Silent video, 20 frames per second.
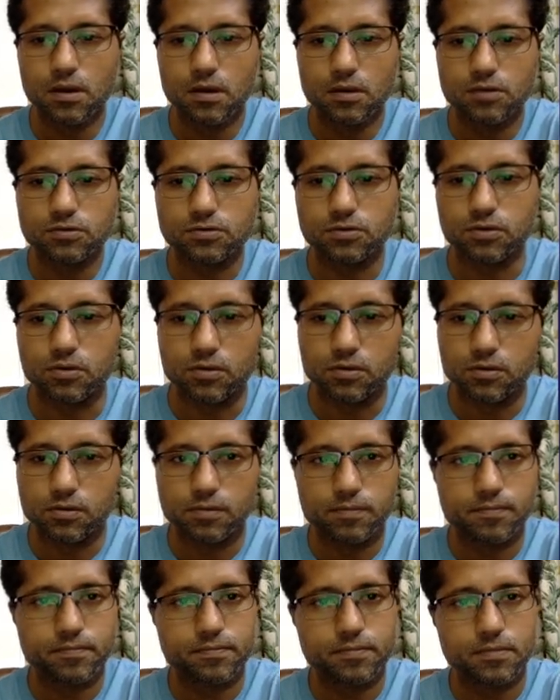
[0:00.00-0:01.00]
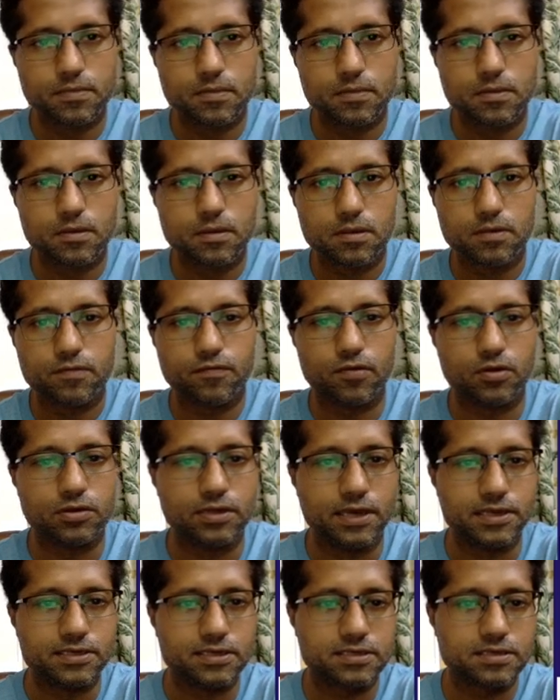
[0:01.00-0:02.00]
So for
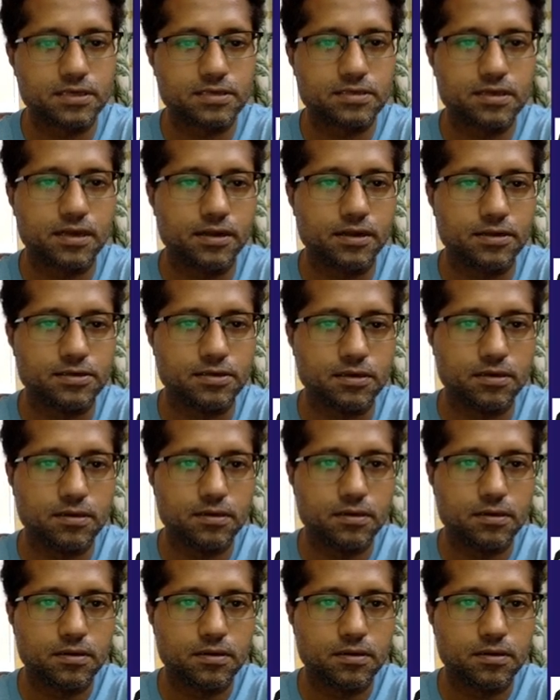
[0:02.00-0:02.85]
the SSS condition,